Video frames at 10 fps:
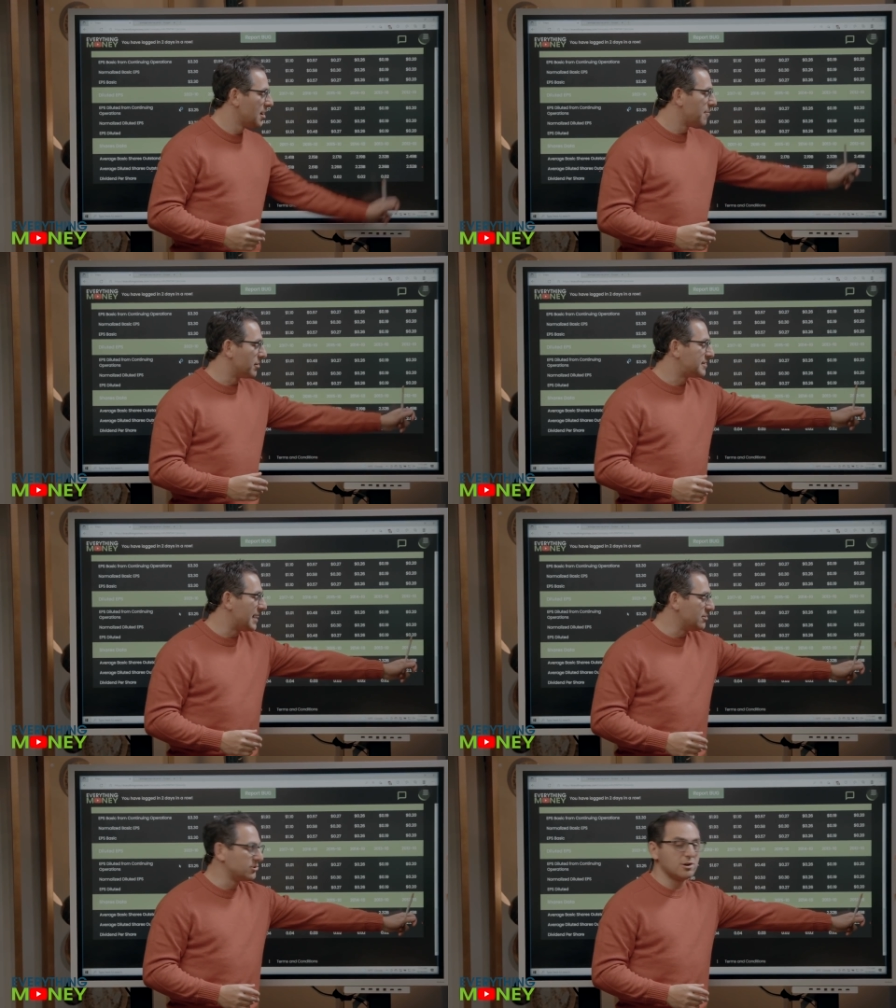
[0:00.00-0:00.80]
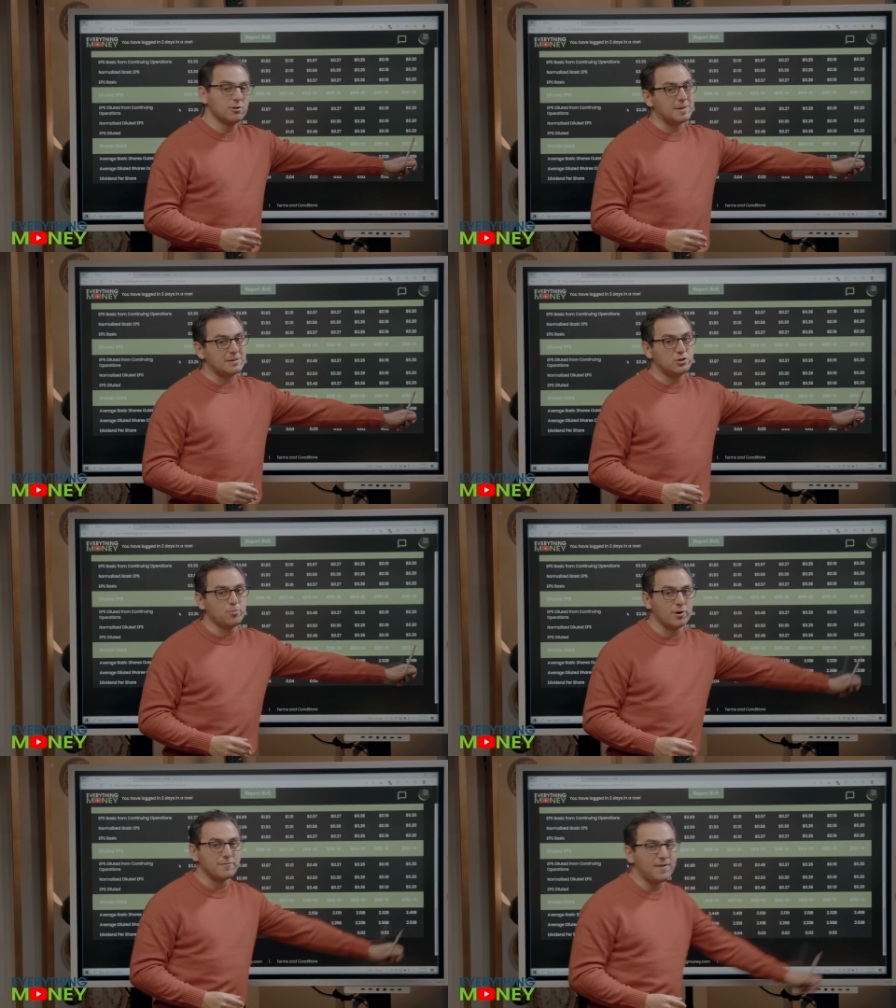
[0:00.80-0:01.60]
But 10 years ago, it was about
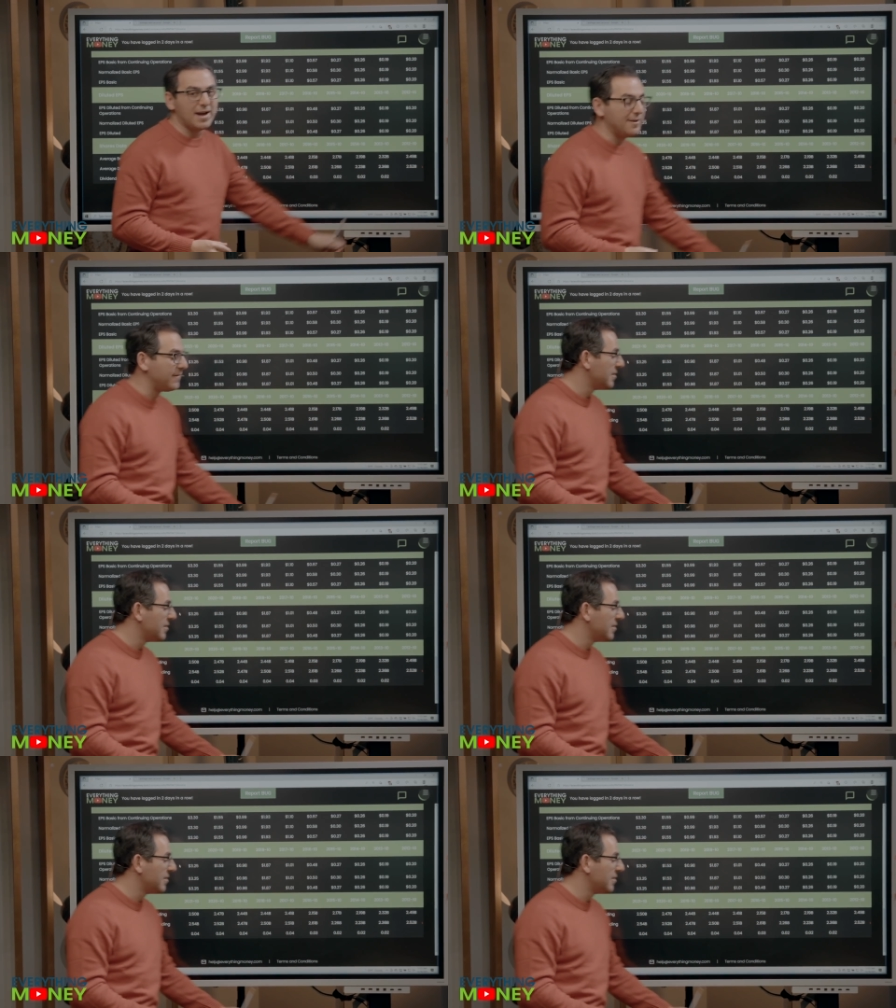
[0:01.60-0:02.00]
2.5.